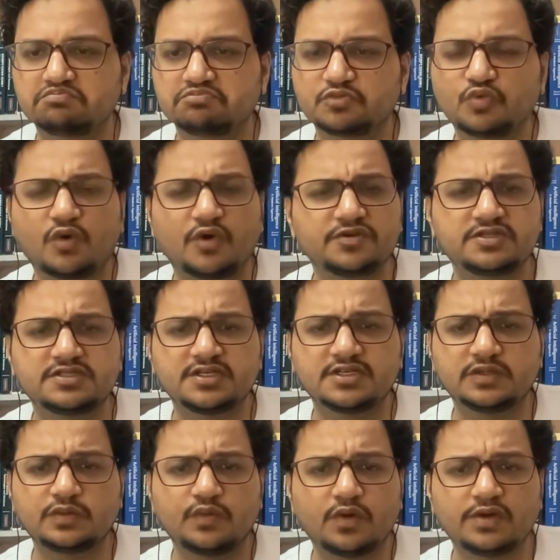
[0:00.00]

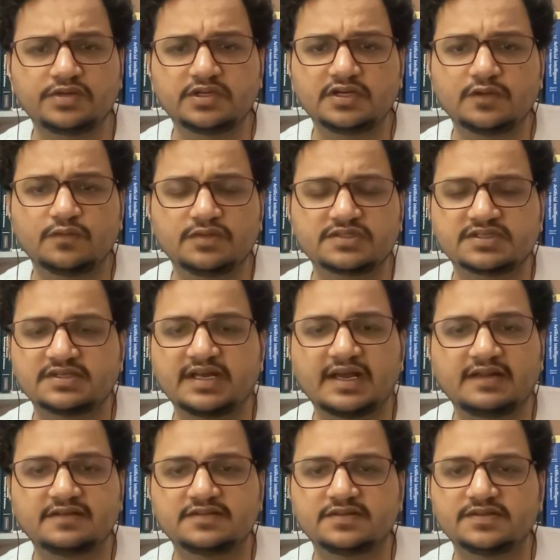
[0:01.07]
quantitative qualitative risk
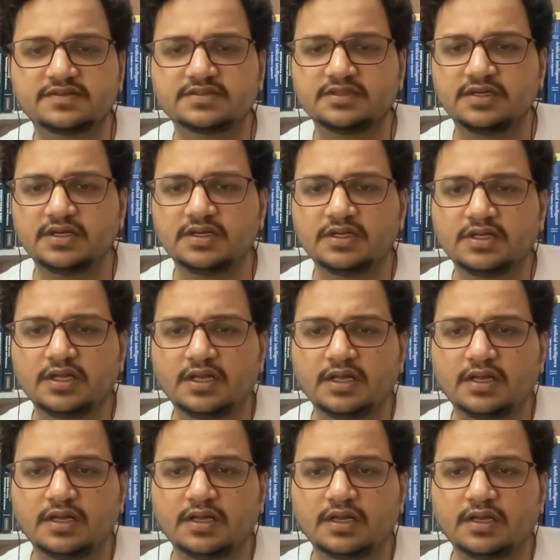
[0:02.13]
analysis,
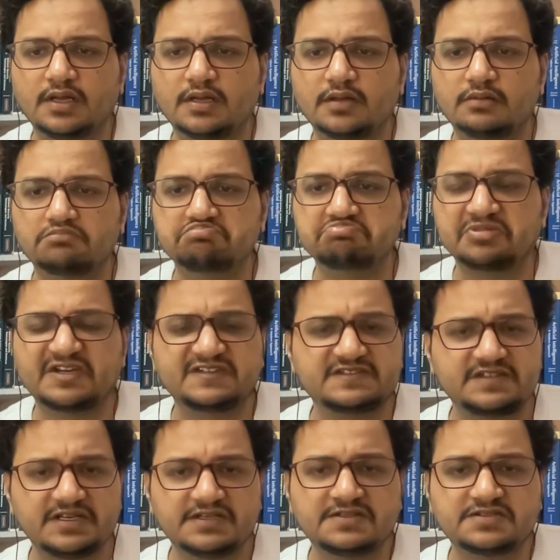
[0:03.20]

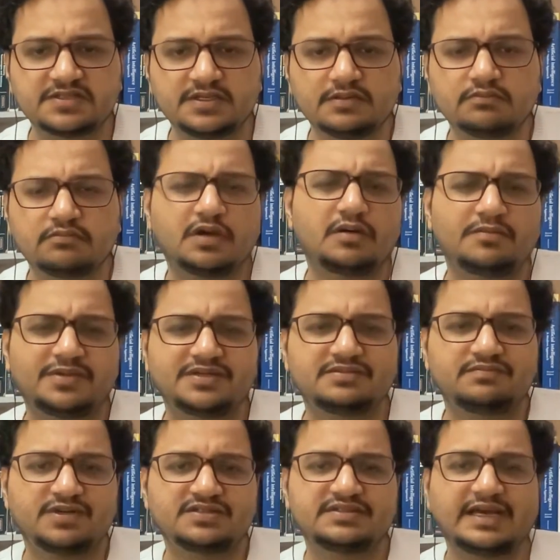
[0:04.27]
SDLC,
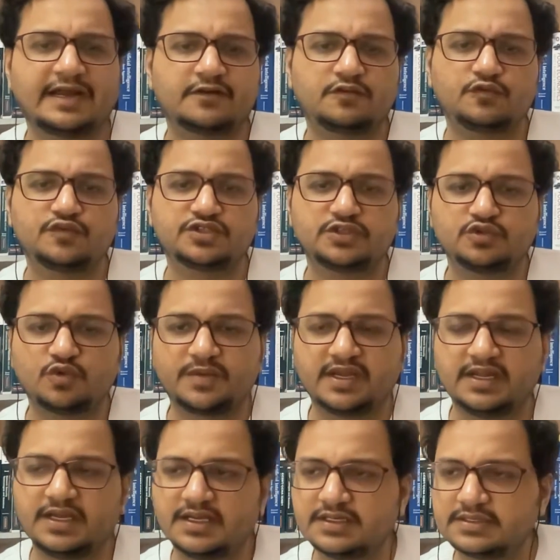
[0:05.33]
but that goes in domain
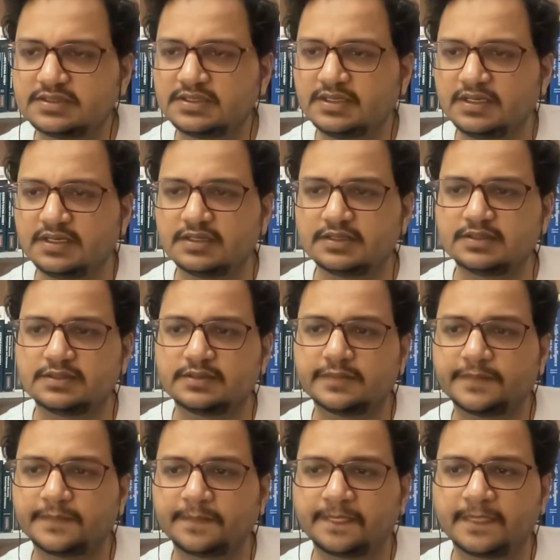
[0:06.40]
8.
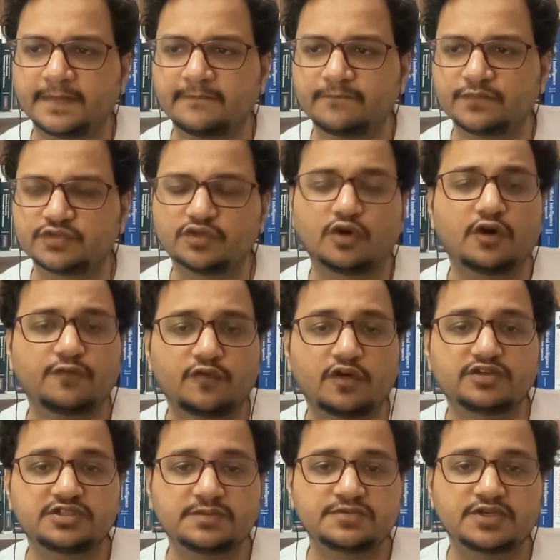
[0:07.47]
So a lot of
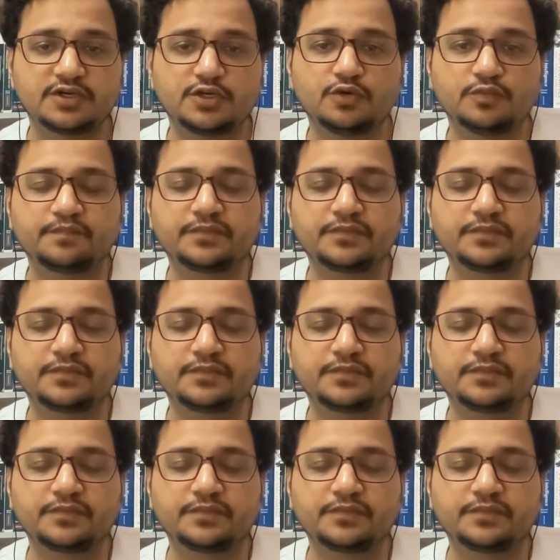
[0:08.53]
concepts are new